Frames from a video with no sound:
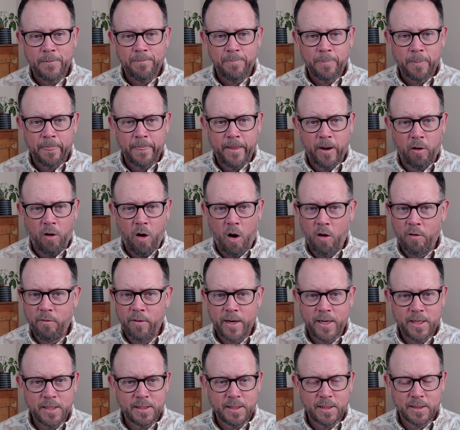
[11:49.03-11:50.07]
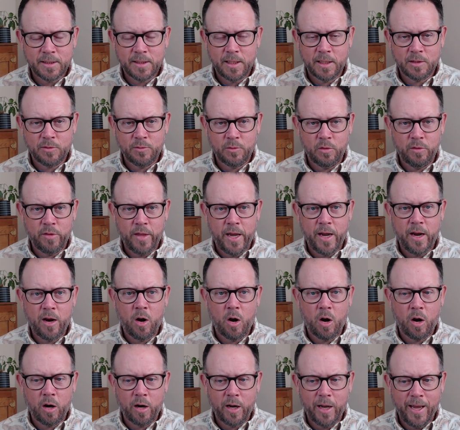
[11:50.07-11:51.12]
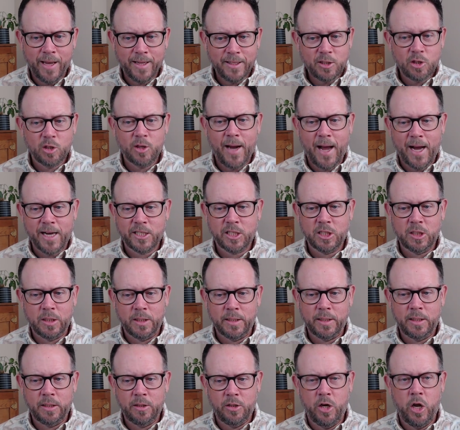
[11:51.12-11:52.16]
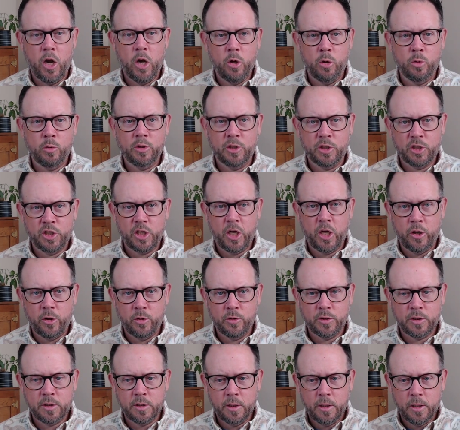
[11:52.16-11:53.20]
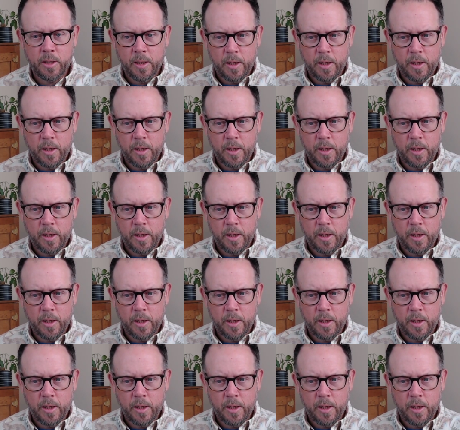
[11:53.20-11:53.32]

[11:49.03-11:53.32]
They're already successful. They are internationally known shows